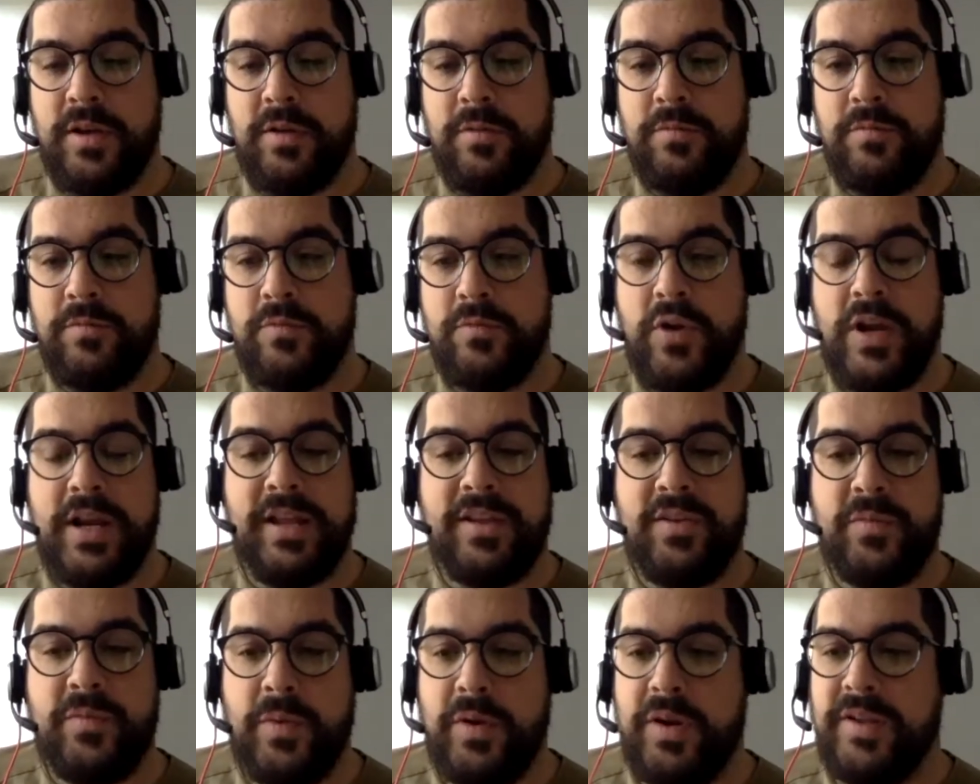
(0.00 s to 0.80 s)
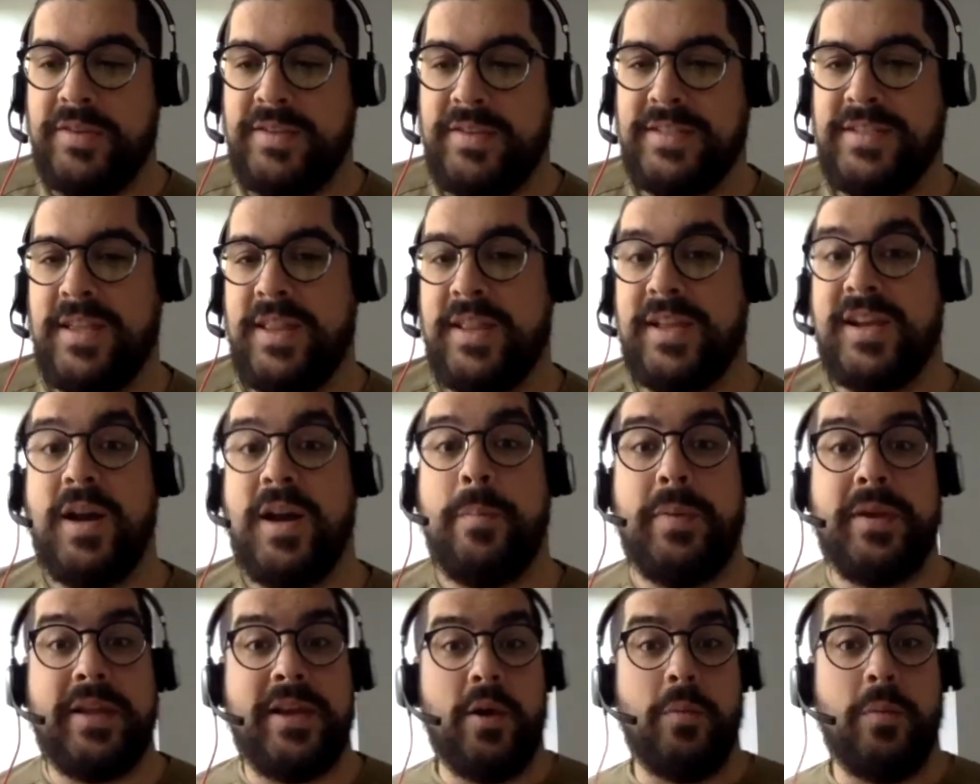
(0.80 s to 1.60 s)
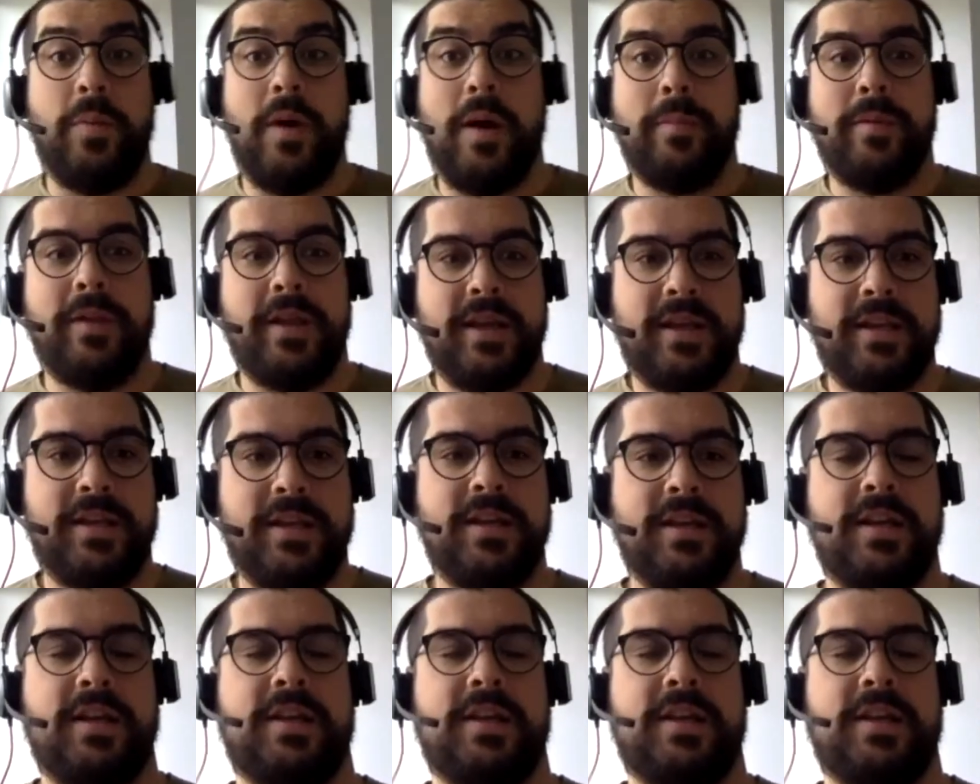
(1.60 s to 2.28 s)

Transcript: great experience. I saw the company go public.